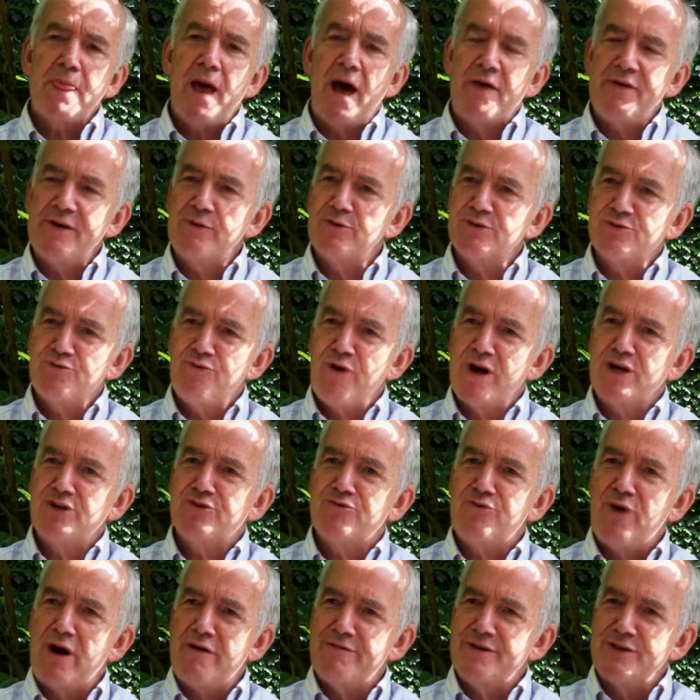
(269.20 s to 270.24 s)
I think it was Reg
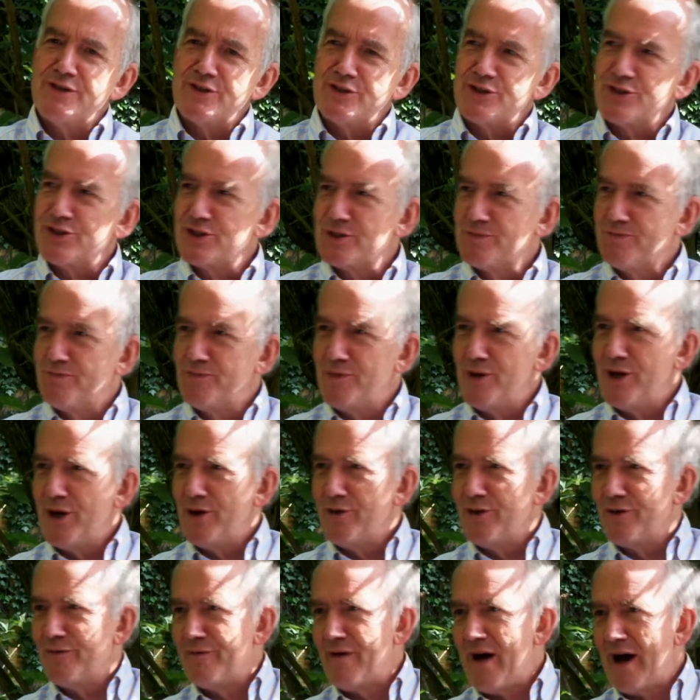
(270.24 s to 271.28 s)
Revens, you know,
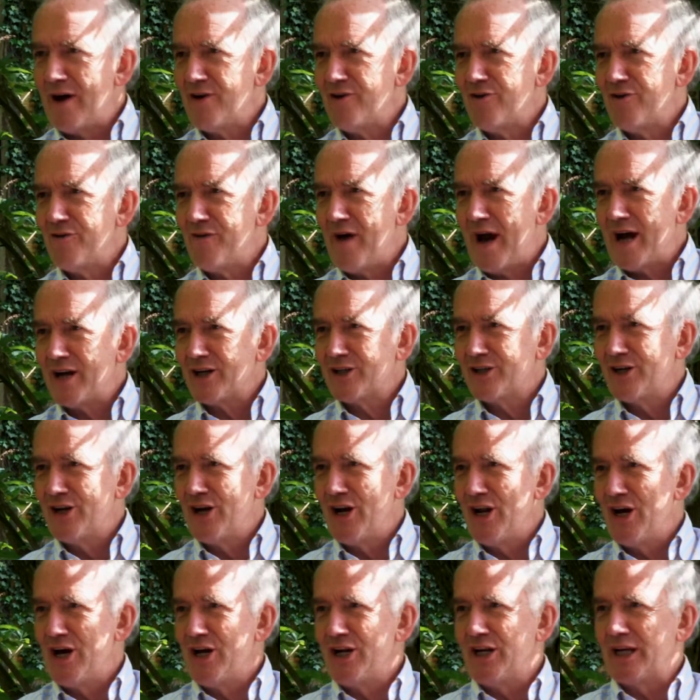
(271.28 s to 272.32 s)
the founder of
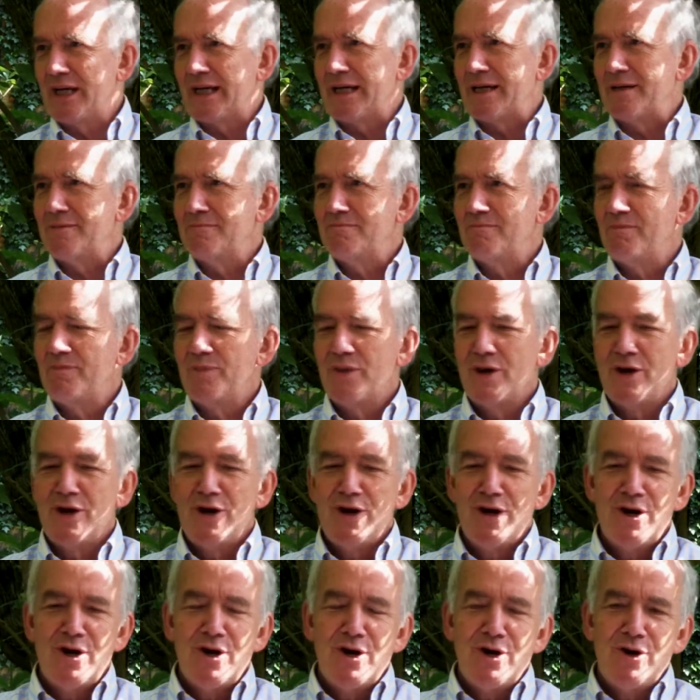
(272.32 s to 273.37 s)
Action Learning, mm-hmm.
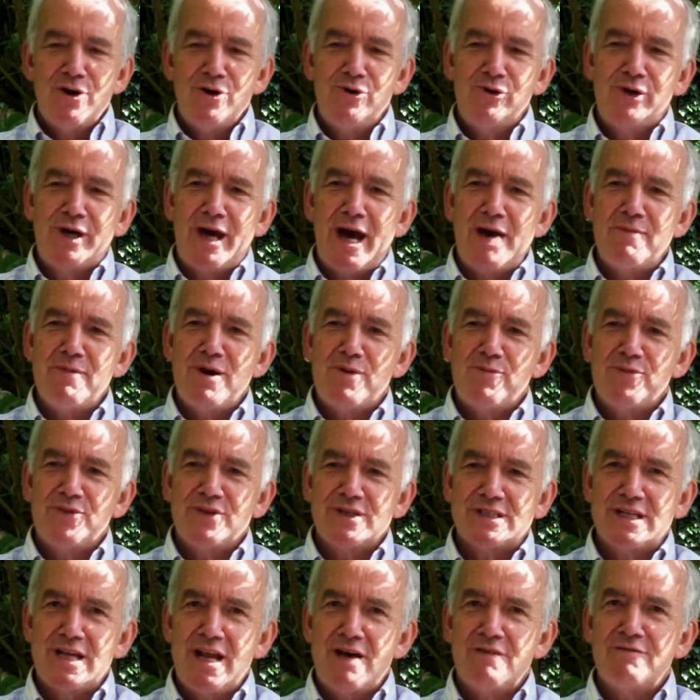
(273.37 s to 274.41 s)
who came up with
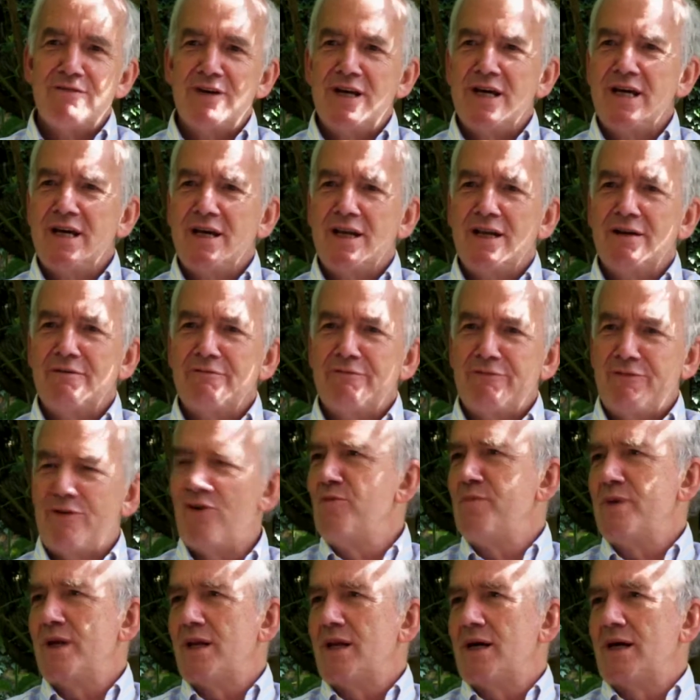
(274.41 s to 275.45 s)
this lovely
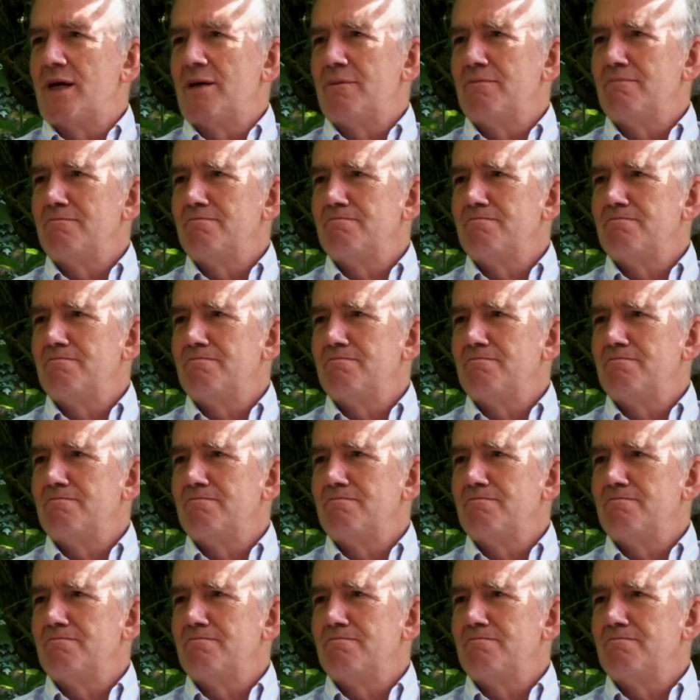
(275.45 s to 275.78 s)
formula.